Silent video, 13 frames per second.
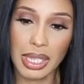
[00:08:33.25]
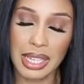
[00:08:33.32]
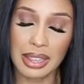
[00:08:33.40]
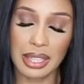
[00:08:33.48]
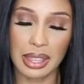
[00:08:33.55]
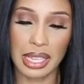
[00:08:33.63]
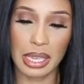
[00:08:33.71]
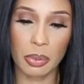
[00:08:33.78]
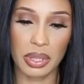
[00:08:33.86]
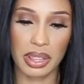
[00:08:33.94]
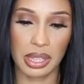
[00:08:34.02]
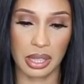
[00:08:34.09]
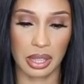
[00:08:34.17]
the thing
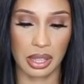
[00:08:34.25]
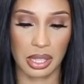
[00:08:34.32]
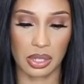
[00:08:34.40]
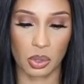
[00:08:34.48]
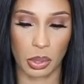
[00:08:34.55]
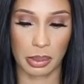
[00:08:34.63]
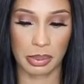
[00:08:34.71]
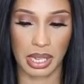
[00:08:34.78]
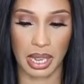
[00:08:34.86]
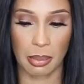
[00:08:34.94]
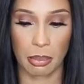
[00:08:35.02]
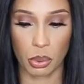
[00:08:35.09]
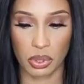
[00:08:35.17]
with this
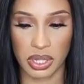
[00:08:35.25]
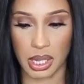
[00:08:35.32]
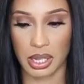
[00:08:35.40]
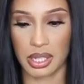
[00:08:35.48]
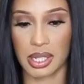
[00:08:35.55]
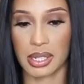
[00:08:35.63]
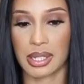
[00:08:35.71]
website, ModeSense,